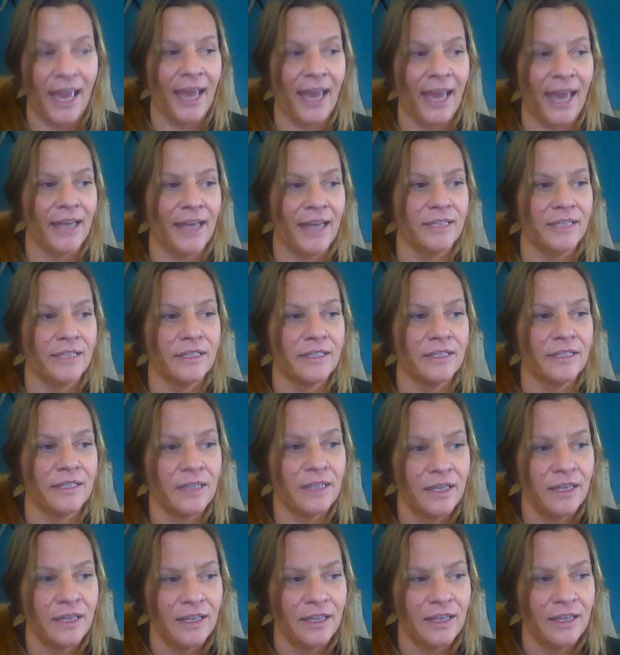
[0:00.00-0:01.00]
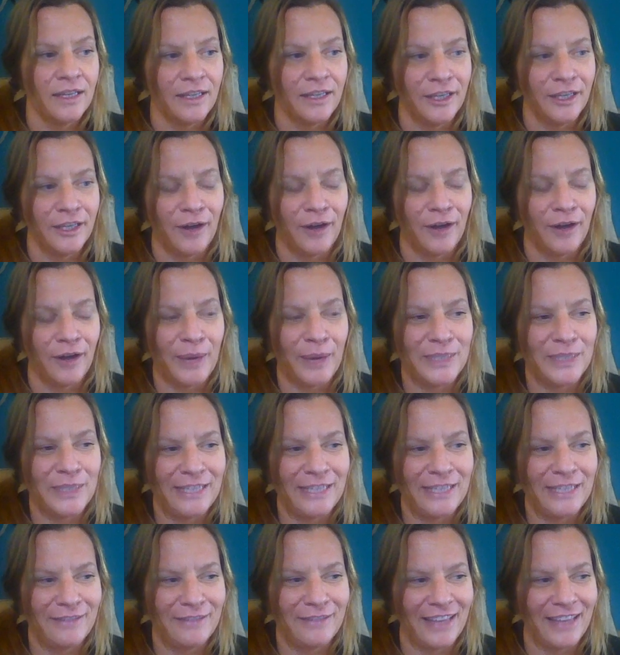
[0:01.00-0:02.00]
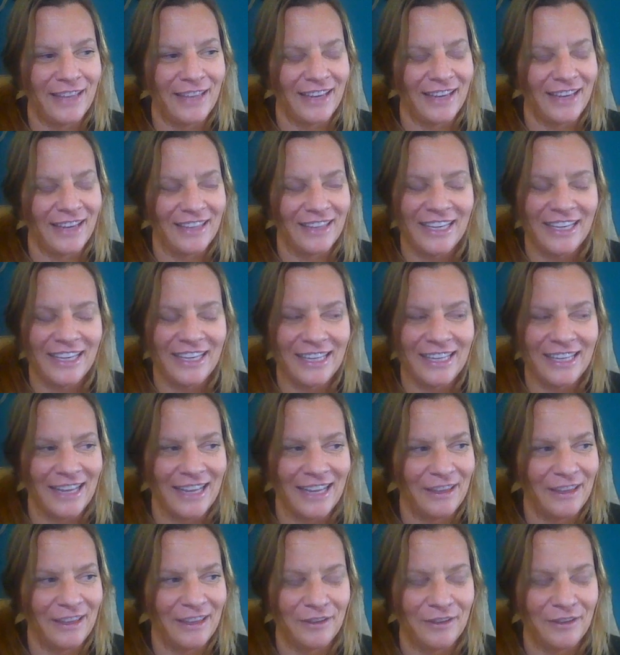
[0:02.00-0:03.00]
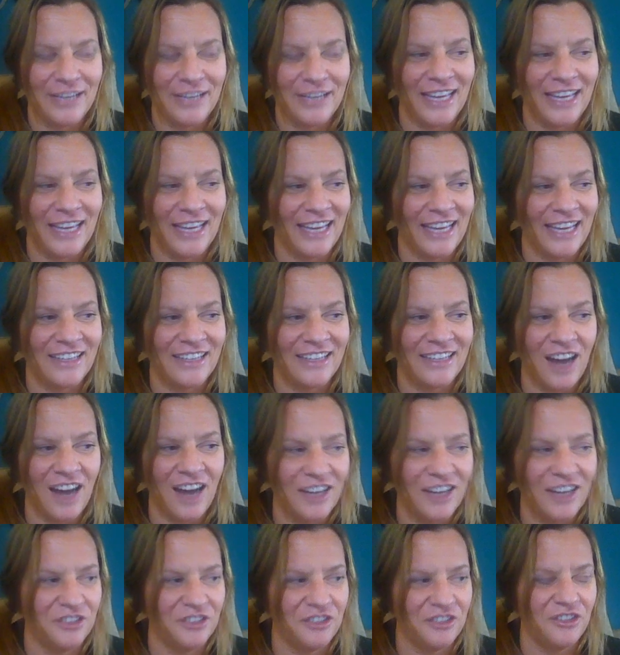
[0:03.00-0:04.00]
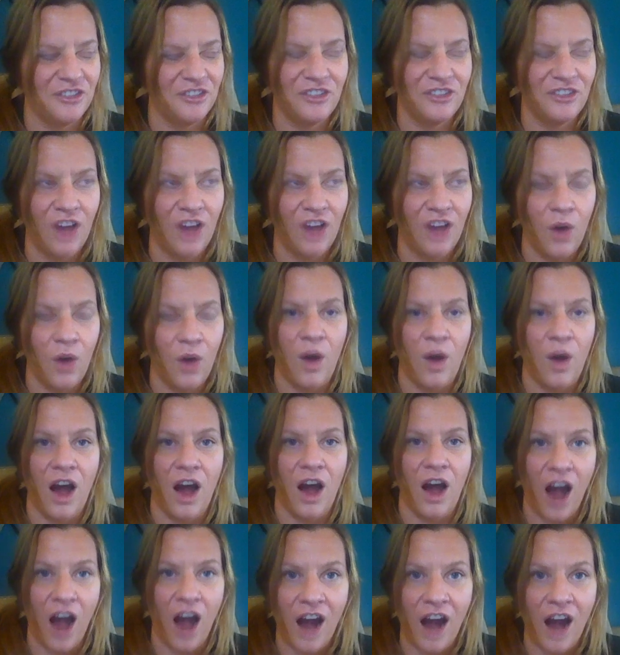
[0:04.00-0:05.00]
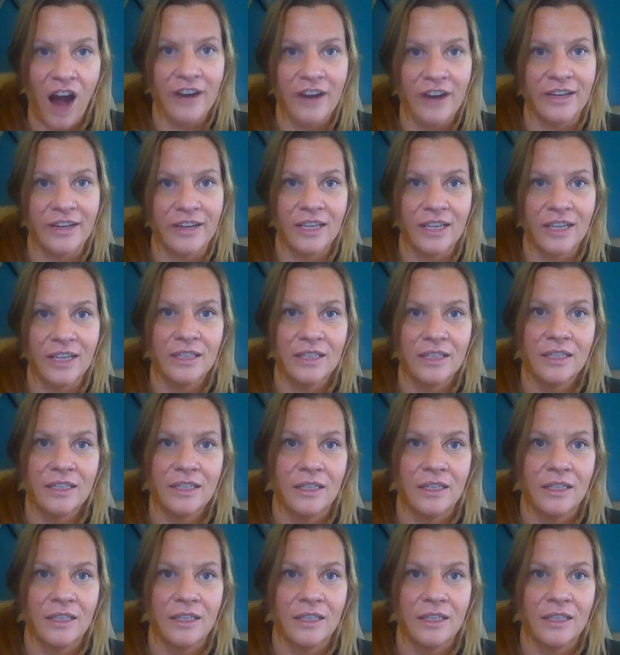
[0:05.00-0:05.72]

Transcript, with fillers: And you know, I was even like thinking that the other day, like, gosh, it's so hard